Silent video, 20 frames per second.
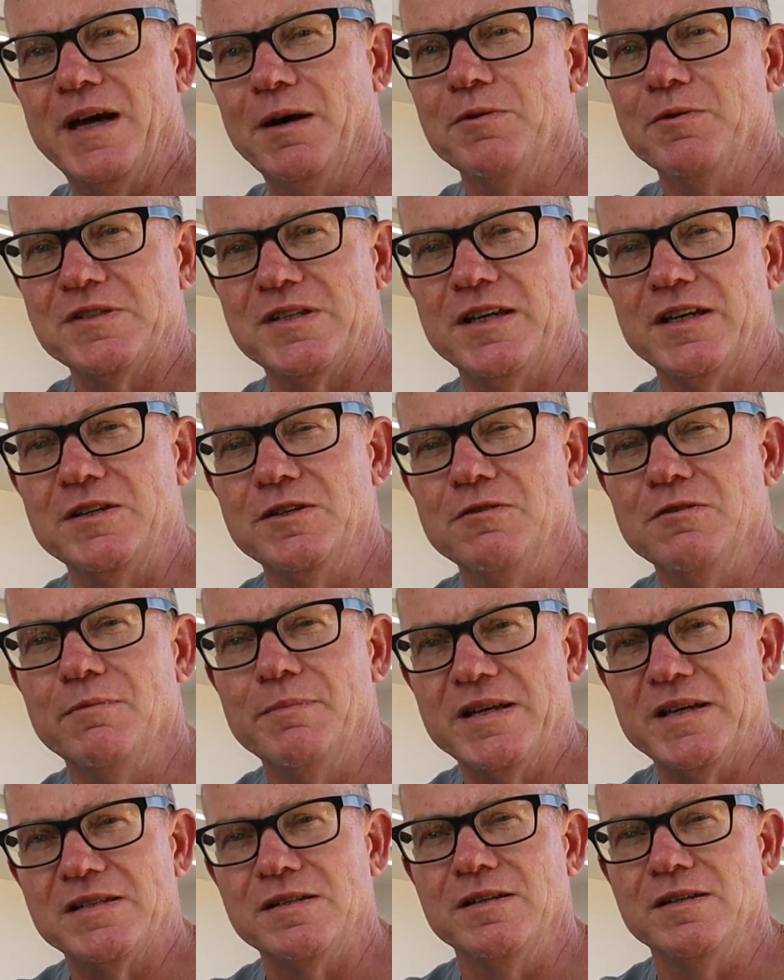they will send you a
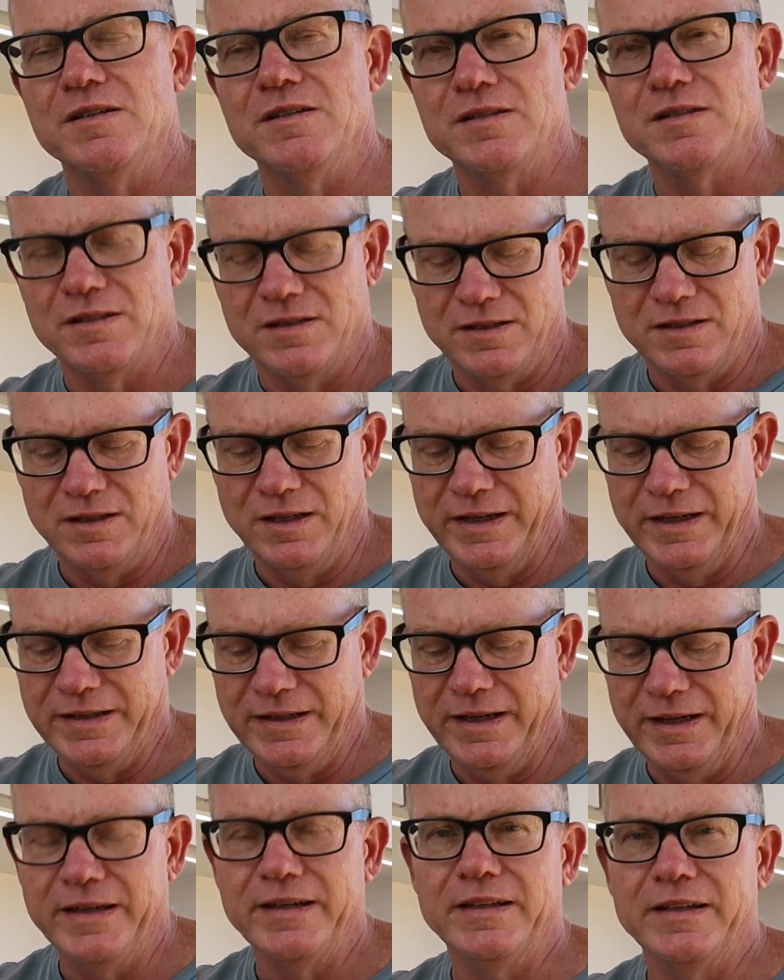message,
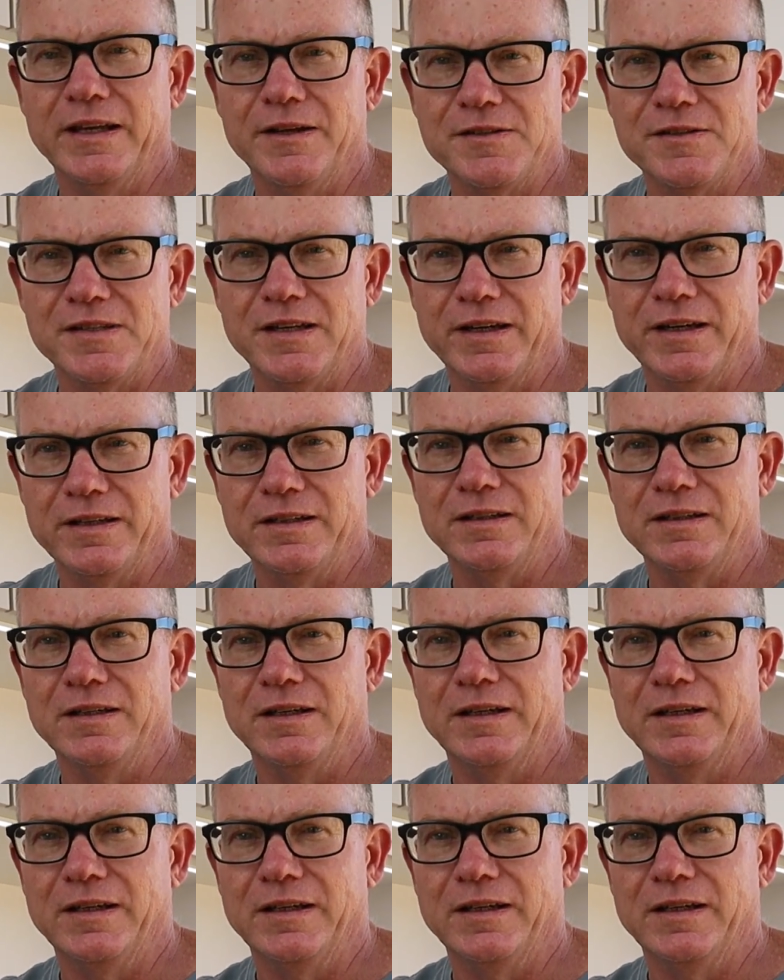okay, and they'll say,